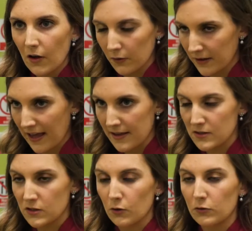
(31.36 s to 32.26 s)
Okay,
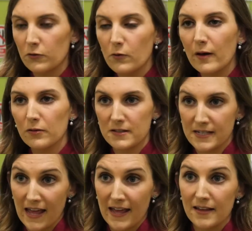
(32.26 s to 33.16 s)
so throughout the
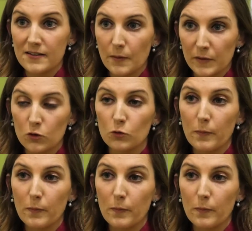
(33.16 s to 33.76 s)
day, something called